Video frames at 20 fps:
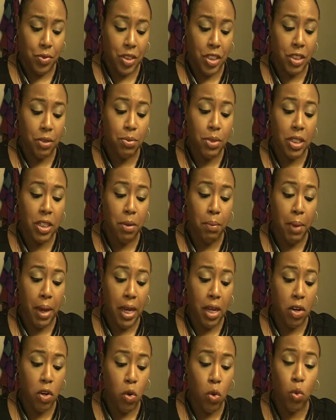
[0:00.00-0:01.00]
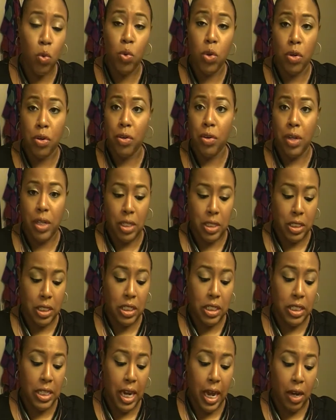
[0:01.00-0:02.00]
something to make it cooler, because
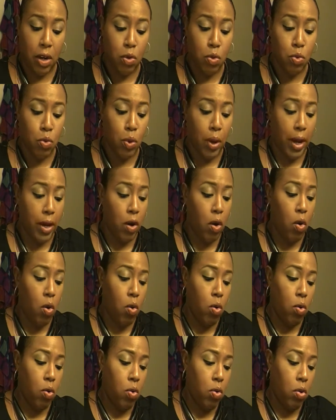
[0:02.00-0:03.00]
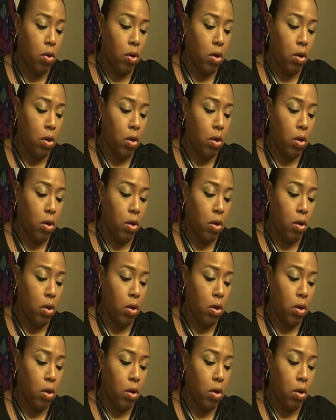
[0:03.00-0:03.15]
it's not cool at all.